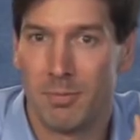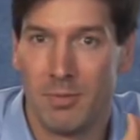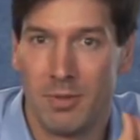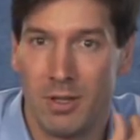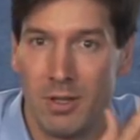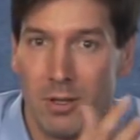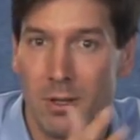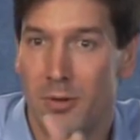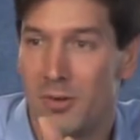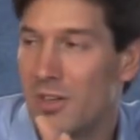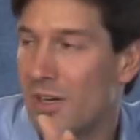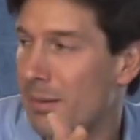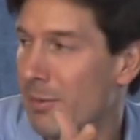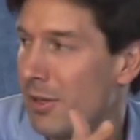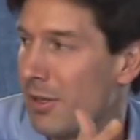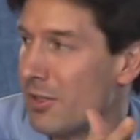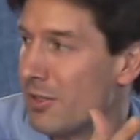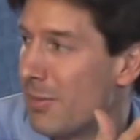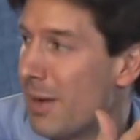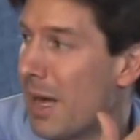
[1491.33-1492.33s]
the load time of
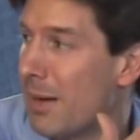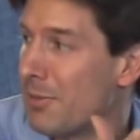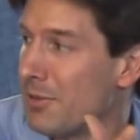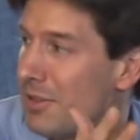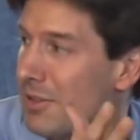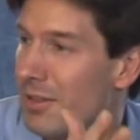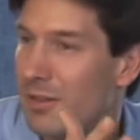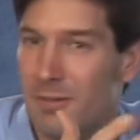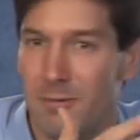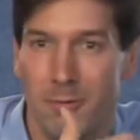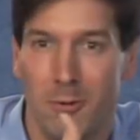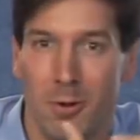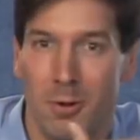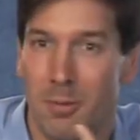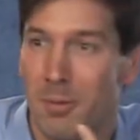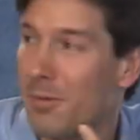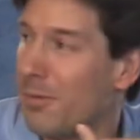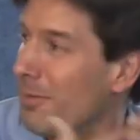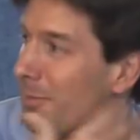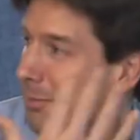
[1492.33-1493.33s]
those maps
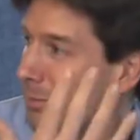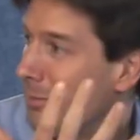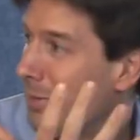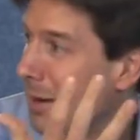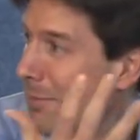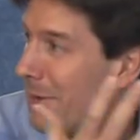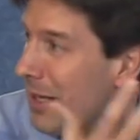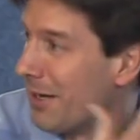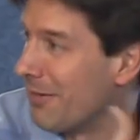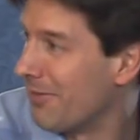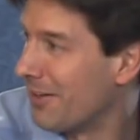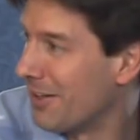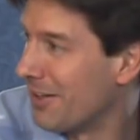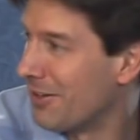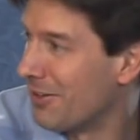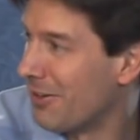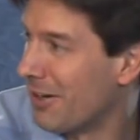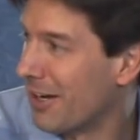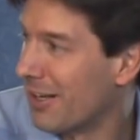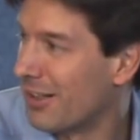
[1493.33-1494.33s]
for my benefit
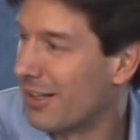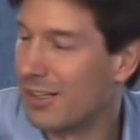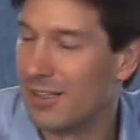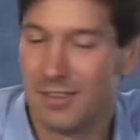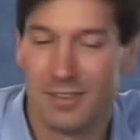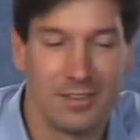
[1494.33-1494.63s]
indirectly.